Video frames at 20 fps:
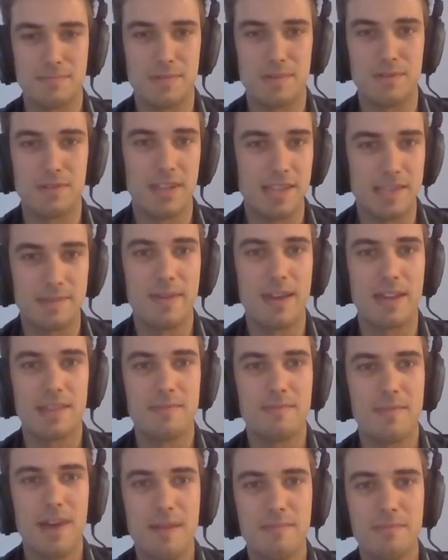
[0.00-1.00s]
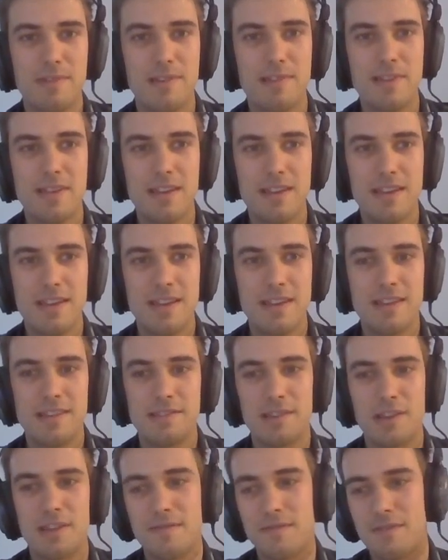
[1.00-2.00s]
Let's make them happen.
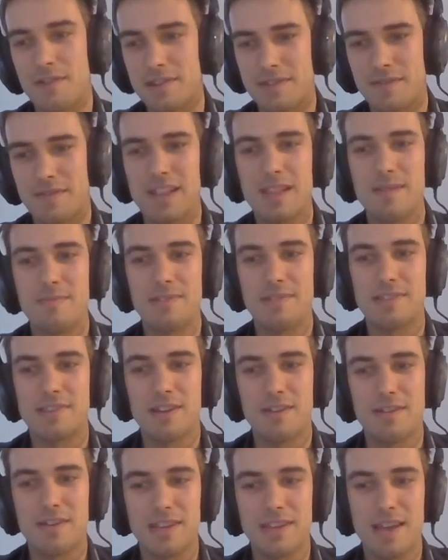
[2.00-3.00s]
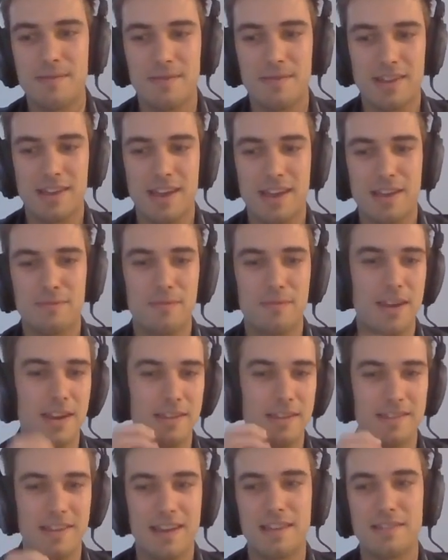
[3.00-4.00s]
So you've got developers going, yep, okay, we
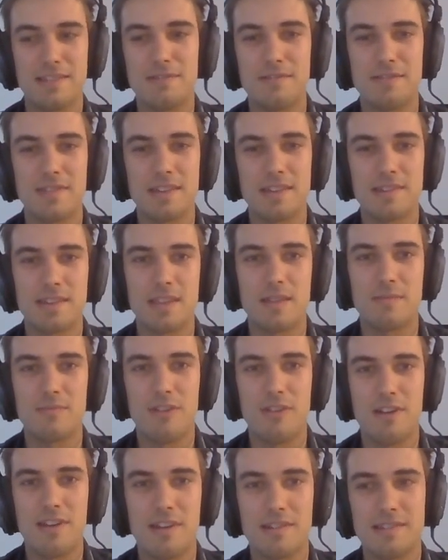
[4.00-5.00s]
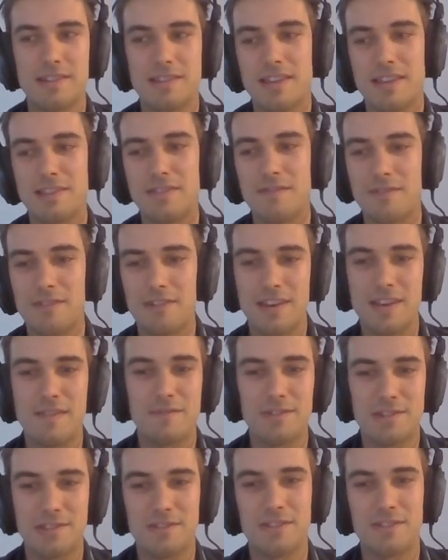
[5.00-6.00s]
need to add new things to the product. And then you've got
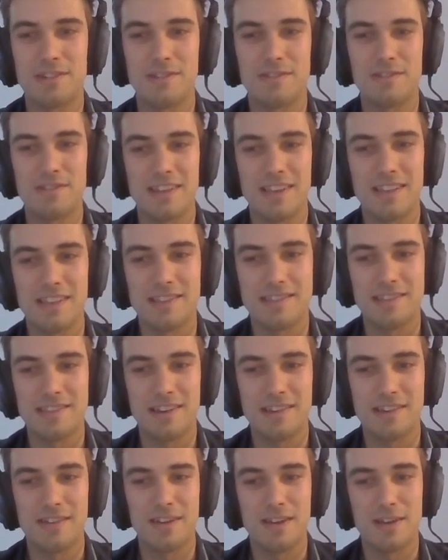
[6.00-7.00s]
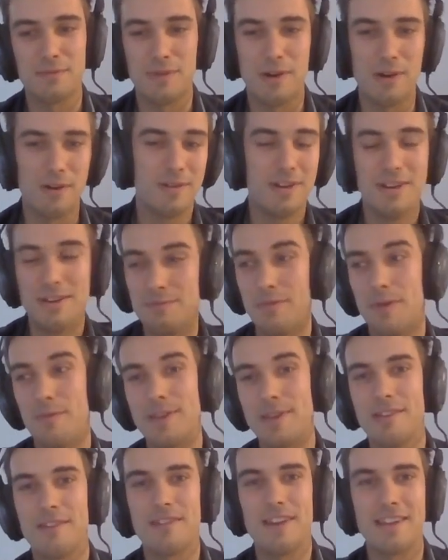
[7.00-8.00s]
infrastructure on the other side going, well, when
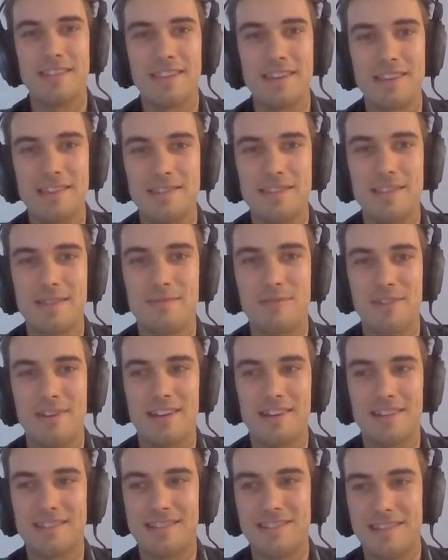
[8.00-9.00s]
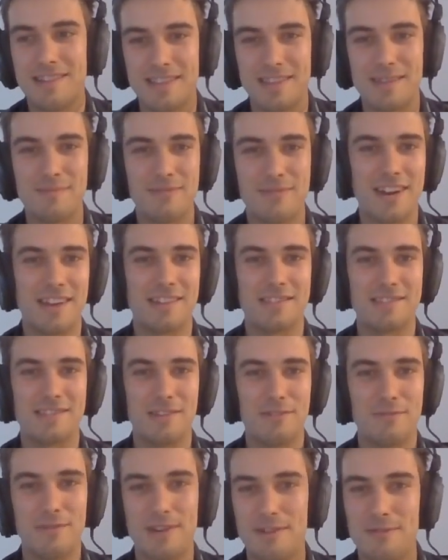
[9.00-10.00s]
we don't add things to the product, nothing breaks.
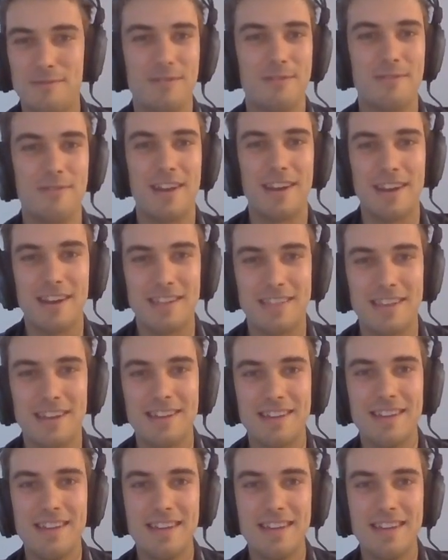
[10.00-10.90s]
So we don't want to add anything.